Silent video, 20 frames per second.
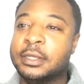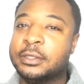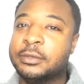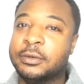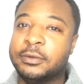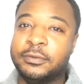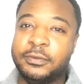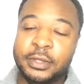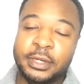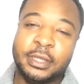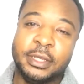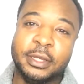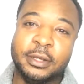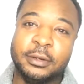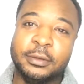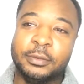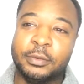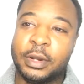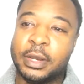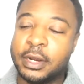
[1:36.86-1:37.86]
to a
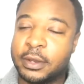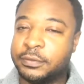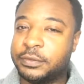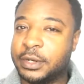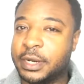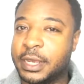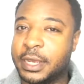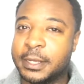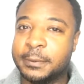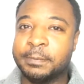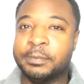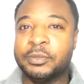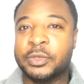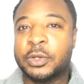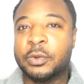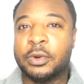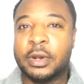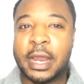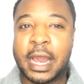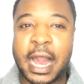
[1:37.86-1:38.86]
video right after that
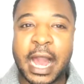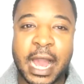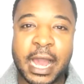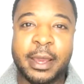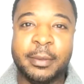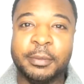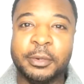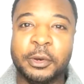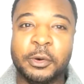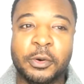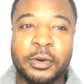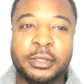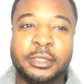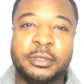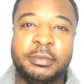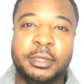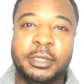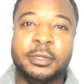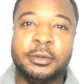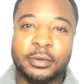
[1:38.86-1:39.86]
where I'm going
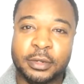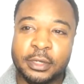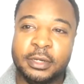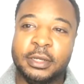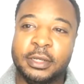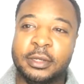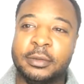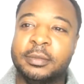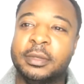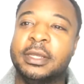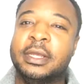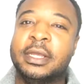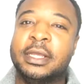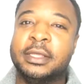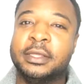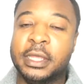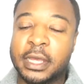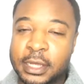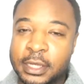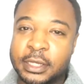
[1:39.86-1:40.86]
to be greeting them,
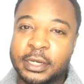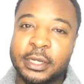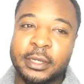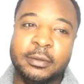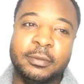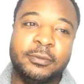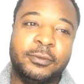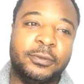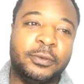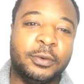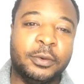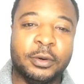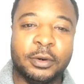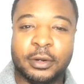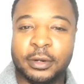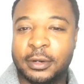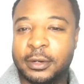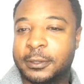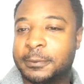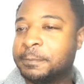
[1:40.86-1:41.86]
thanking them
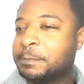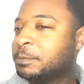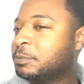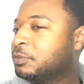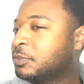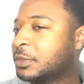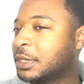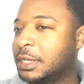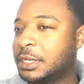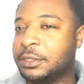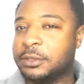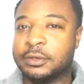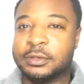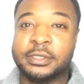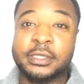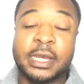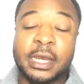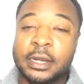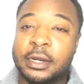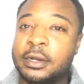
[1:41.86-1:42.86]
for either
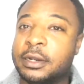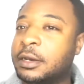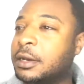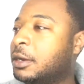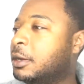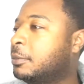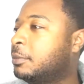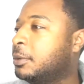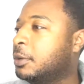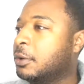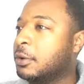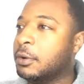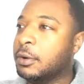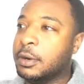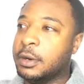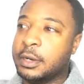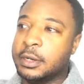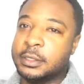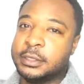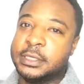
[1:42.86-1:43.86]
signing up
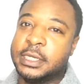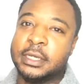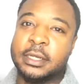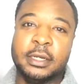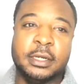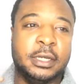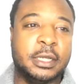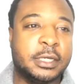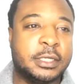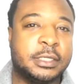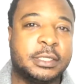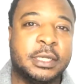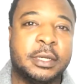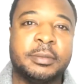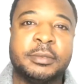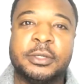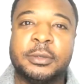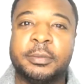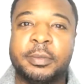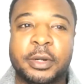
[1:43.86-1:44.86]
or taking the next
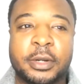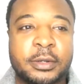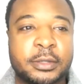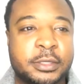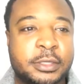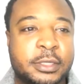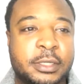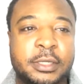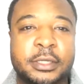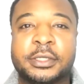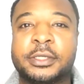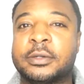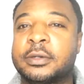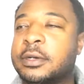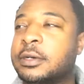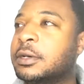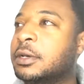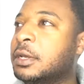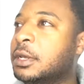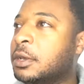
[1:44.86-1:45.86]
step to purchase
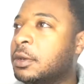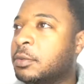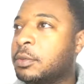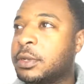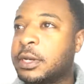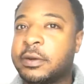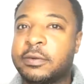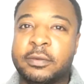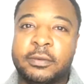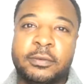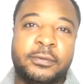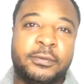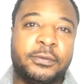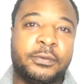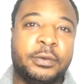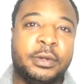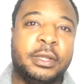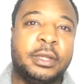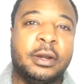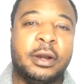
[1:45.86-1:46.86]
or whatever
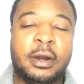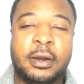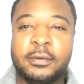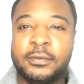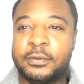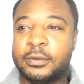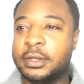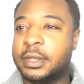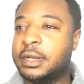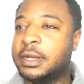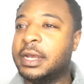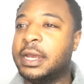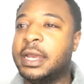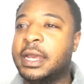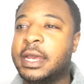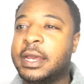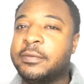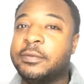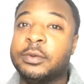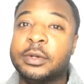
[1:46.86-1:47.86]
free offer that I
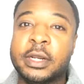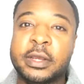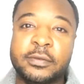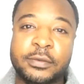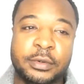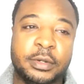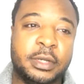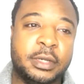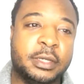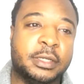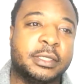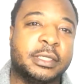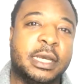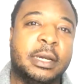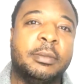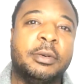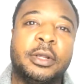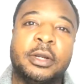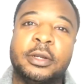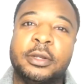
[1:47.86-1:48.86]
have, whatever it is.
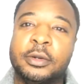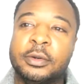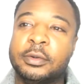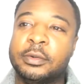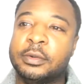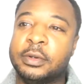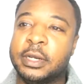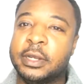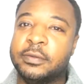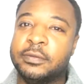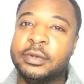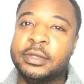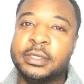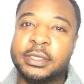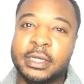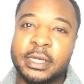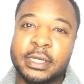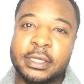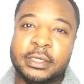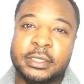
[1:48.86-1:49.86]
I'm gonna do whatever it
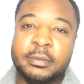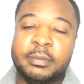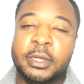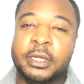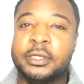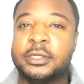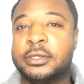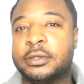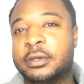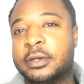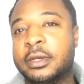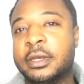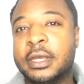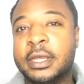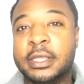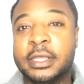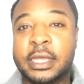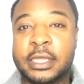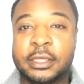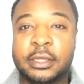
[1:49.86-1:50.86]
takes to make sure
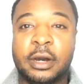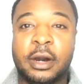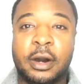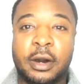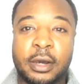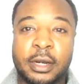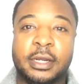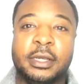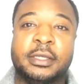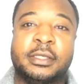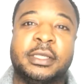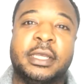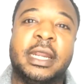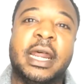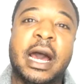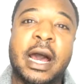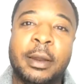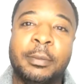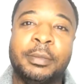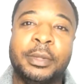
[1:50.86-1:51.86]
that the audience that
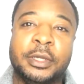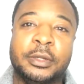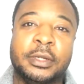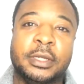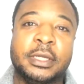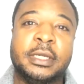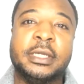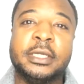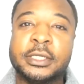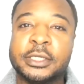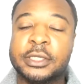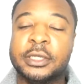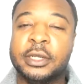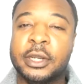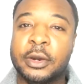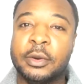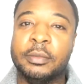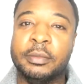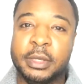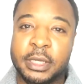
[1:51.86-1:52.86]
I'm building gets to
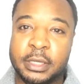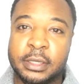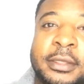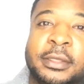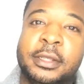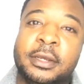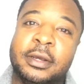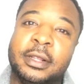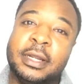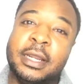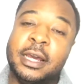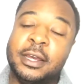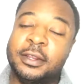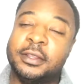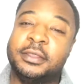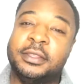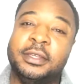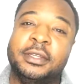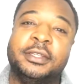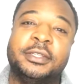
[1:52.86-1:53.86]
know me. There are a lot
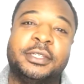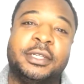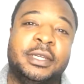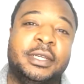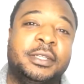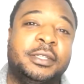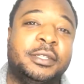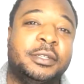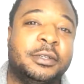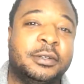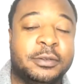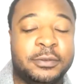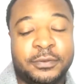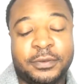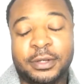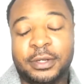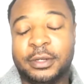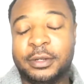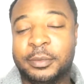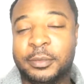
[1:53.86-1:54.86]
of things changing in
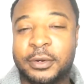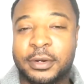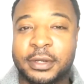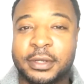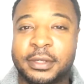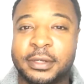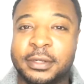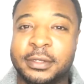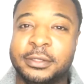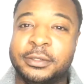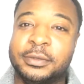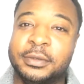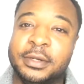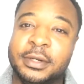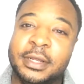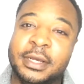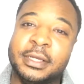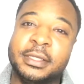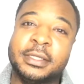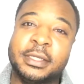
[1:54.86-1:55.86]
affiliate marketing in
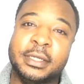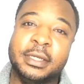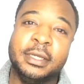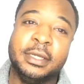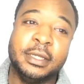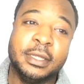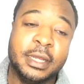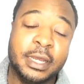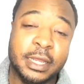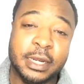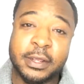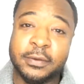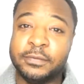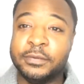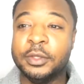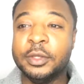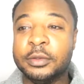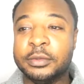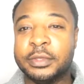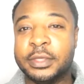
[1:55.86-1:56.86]
2019, and
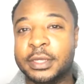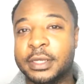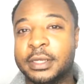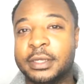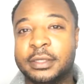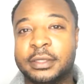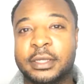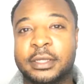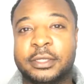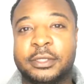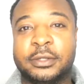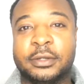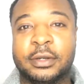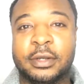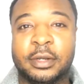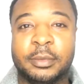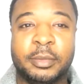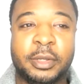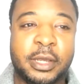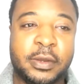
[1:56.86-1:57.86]
if you think that you're
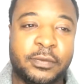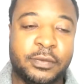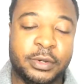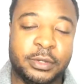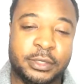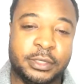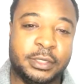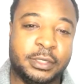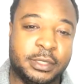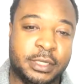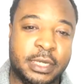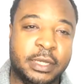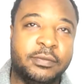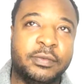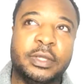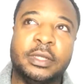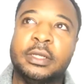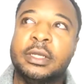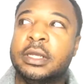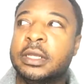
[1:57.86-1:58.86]
gonna be able to just
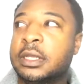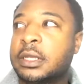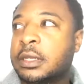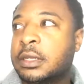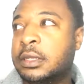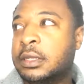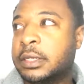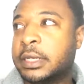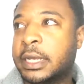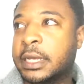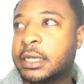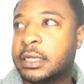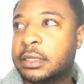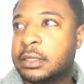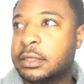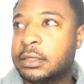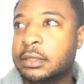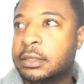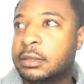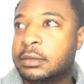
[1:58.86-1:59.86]
even like
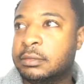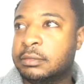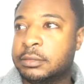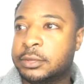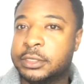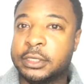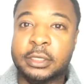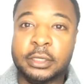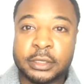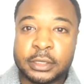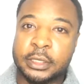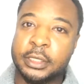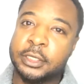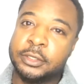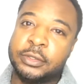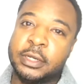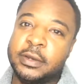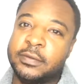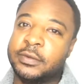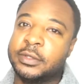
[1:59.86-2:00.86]
send a ton
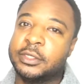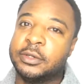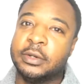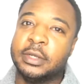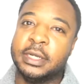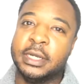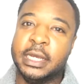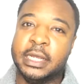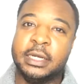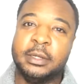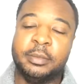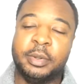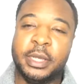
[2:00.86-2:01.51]
of traffic to a landing